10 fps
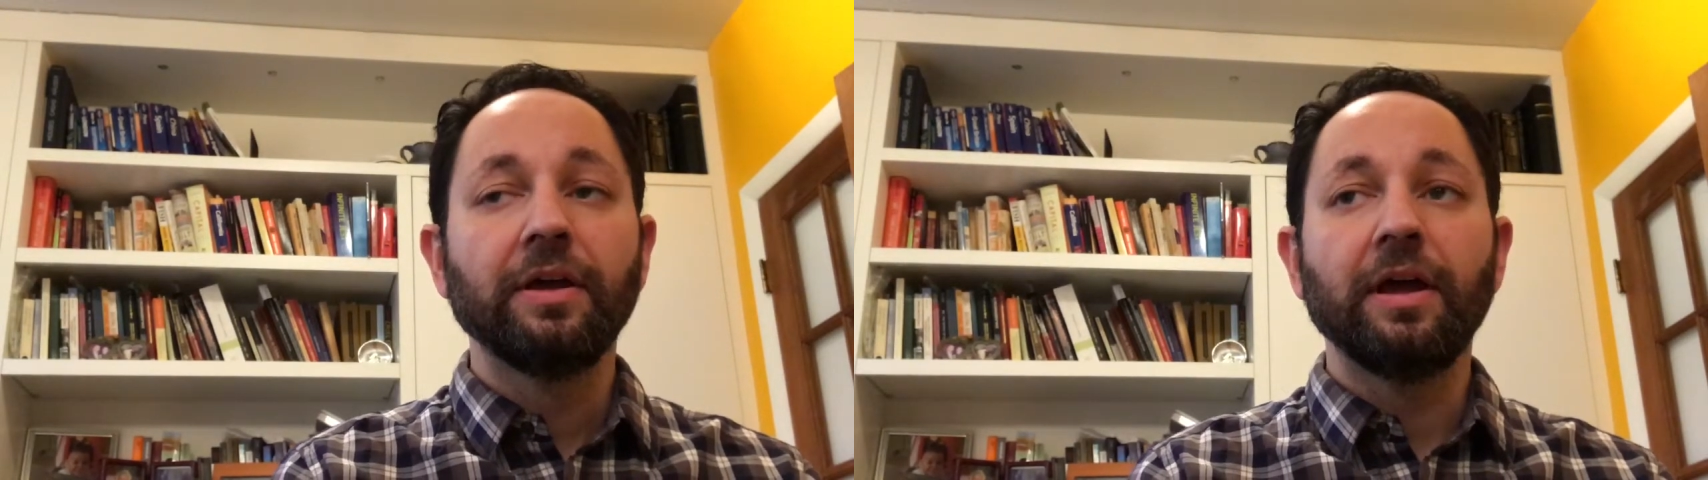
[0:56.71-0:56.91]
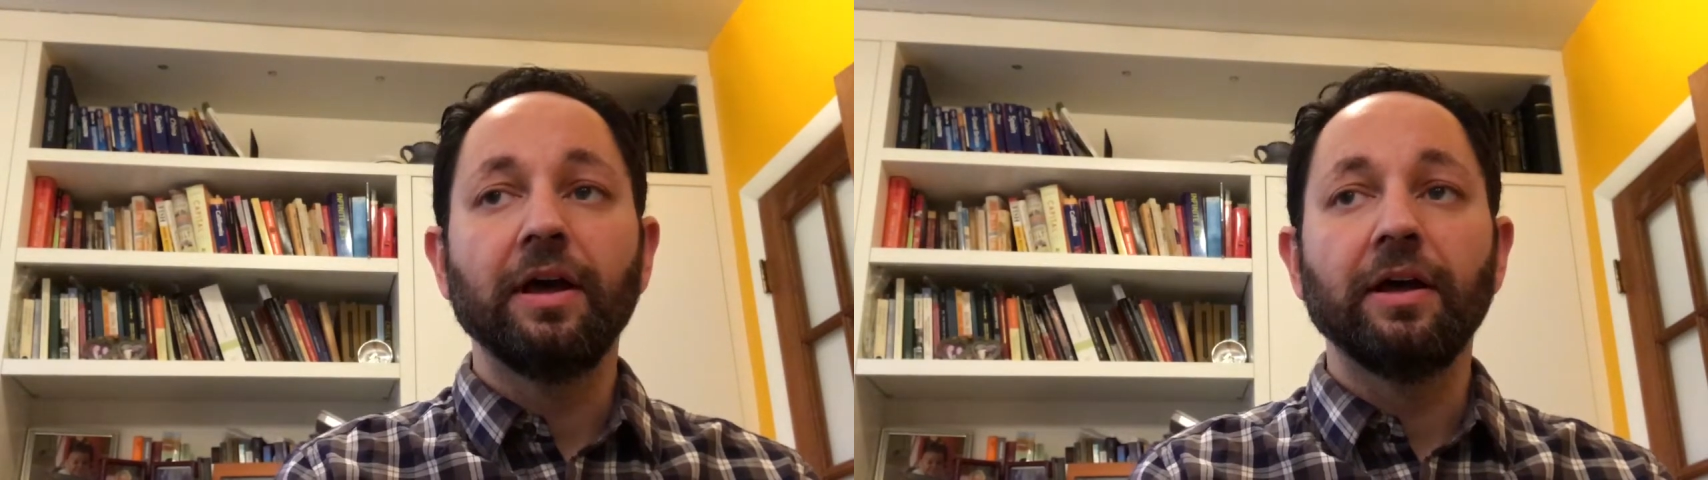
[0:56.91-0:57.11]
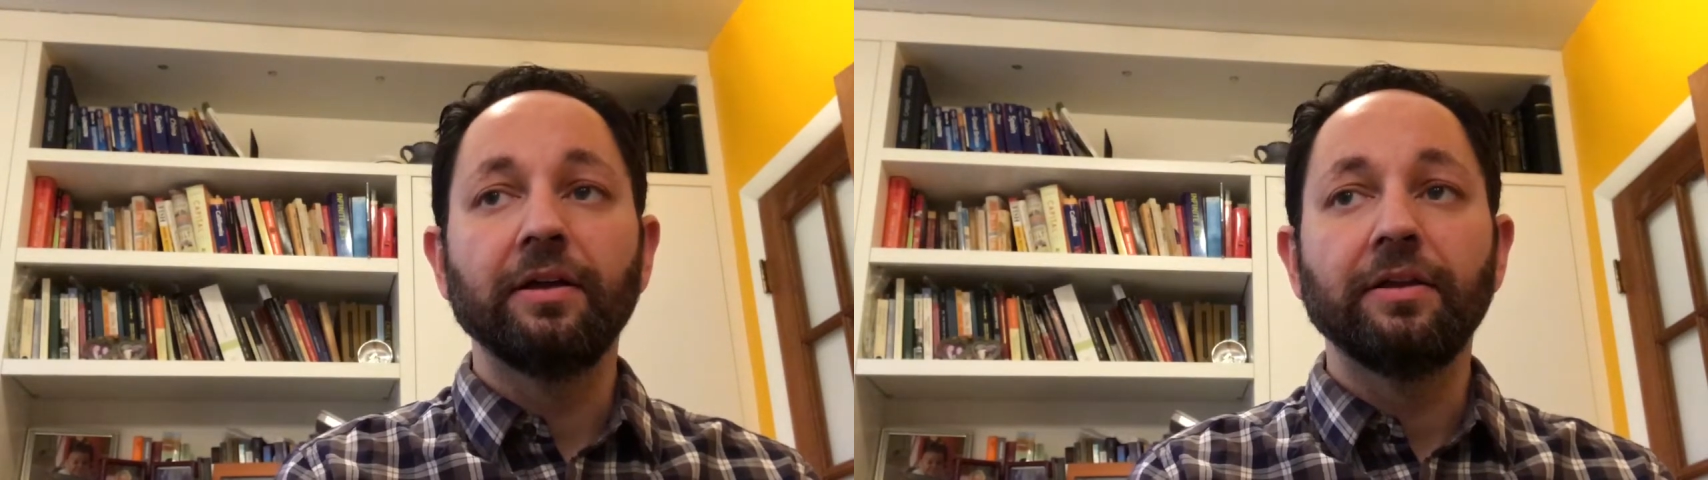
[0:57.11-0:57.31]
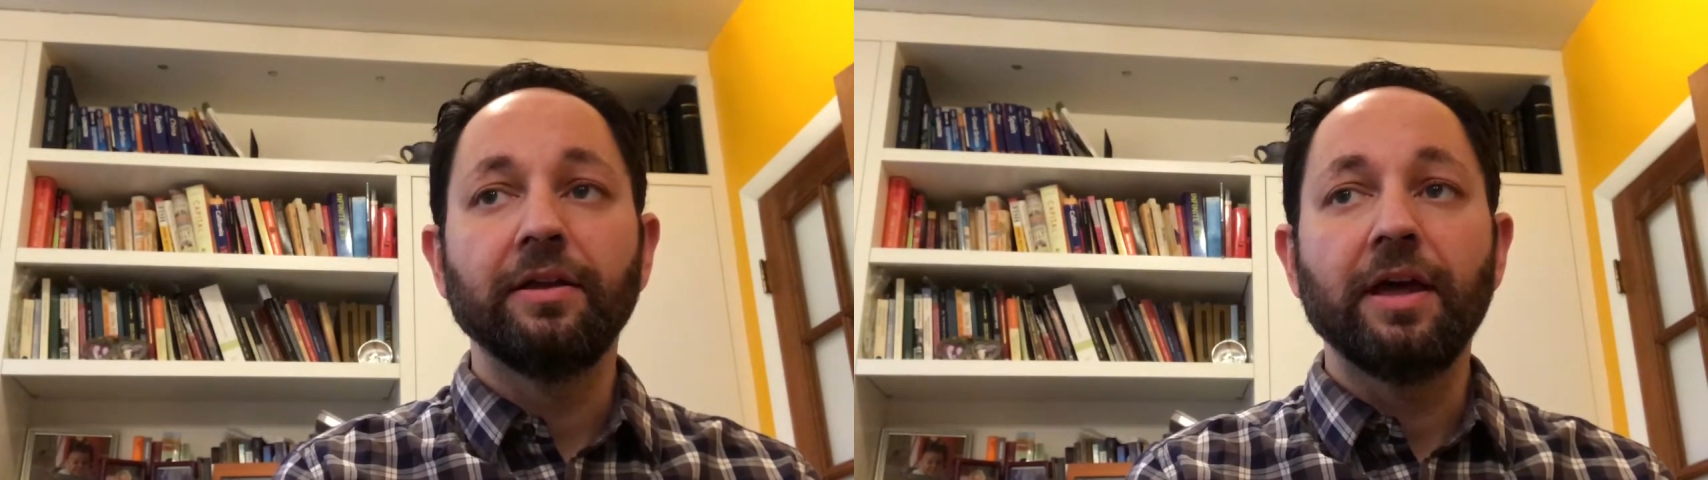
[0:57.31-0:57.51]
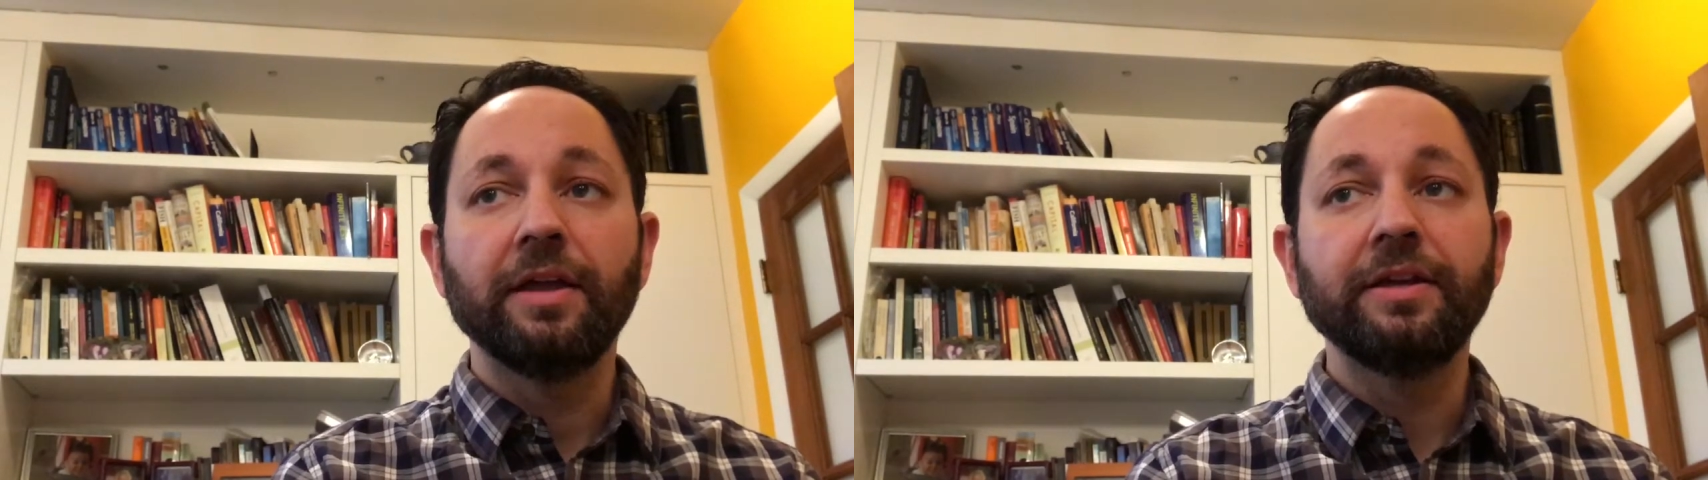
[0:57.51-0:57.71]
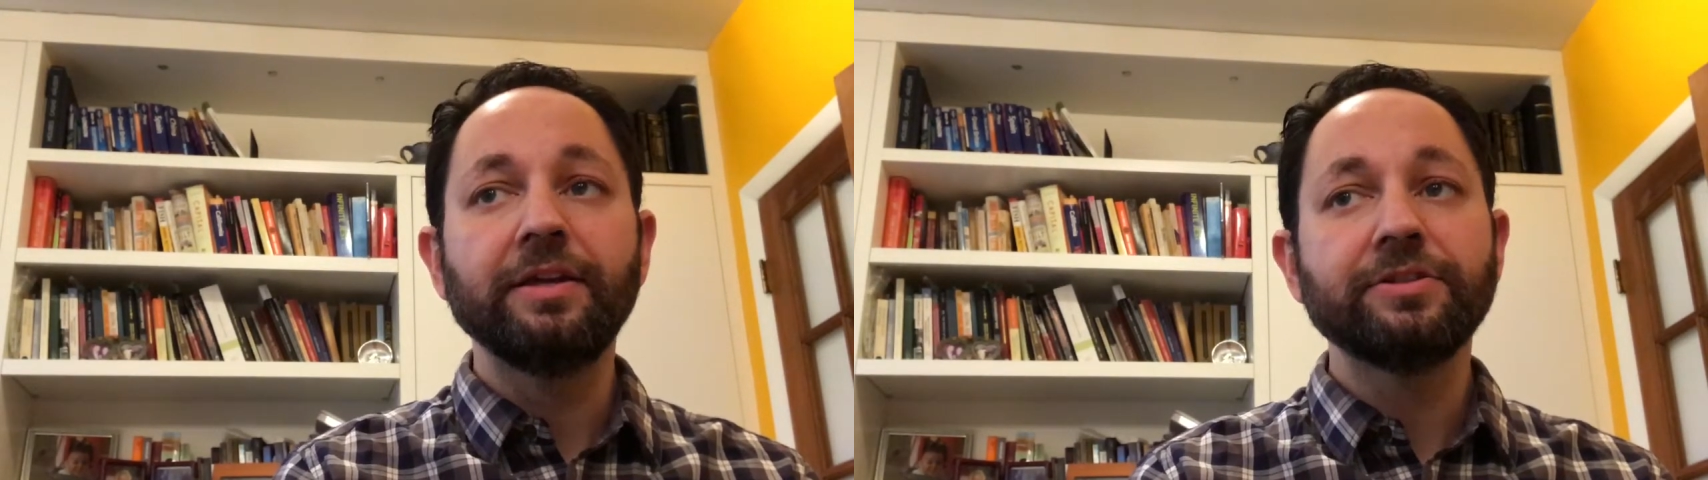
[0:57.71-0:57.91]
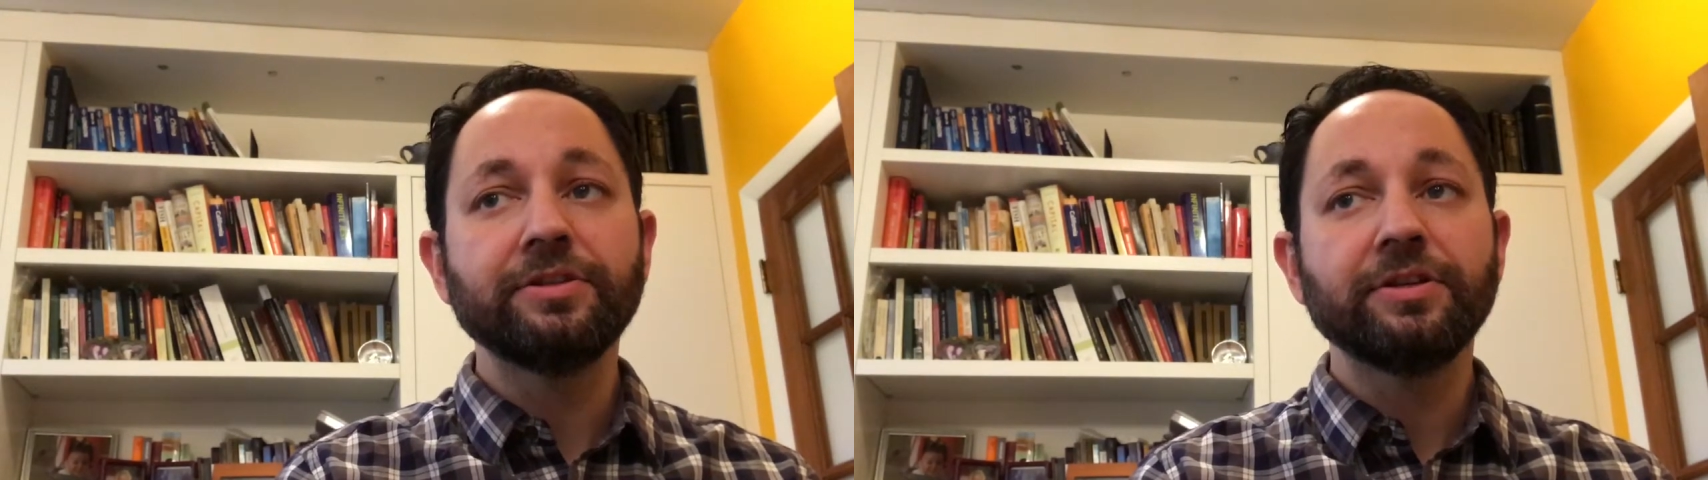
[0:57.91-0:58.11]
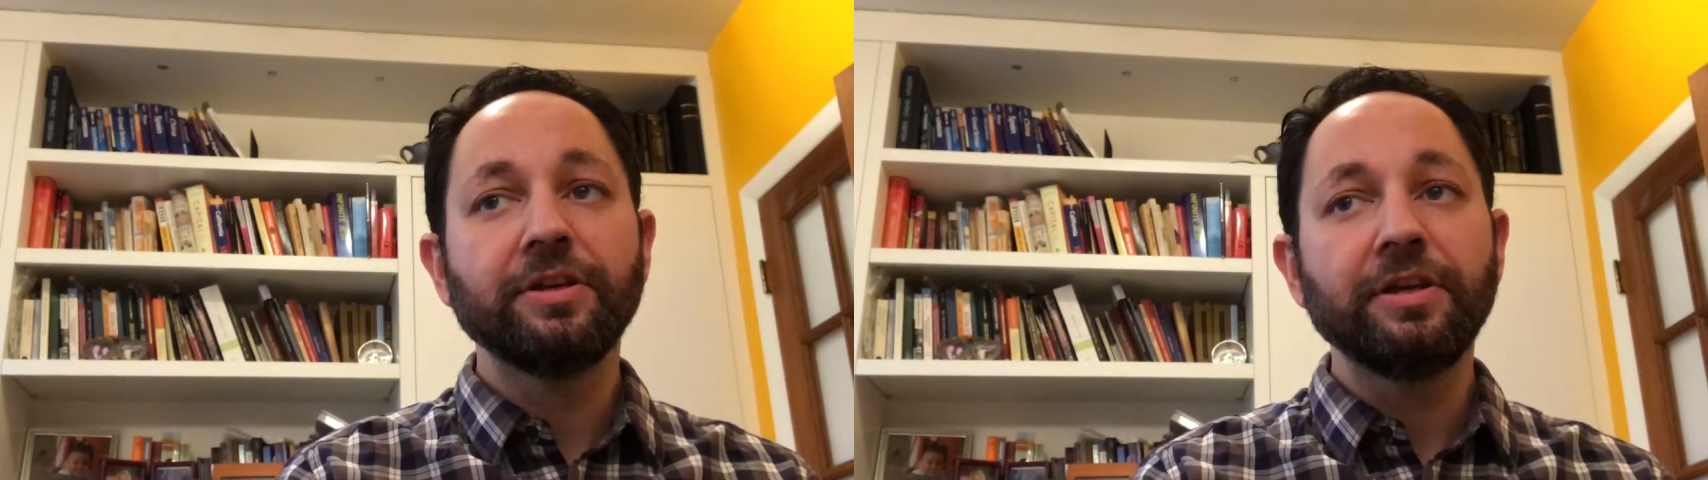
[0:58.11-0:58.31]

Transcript: uh, and each,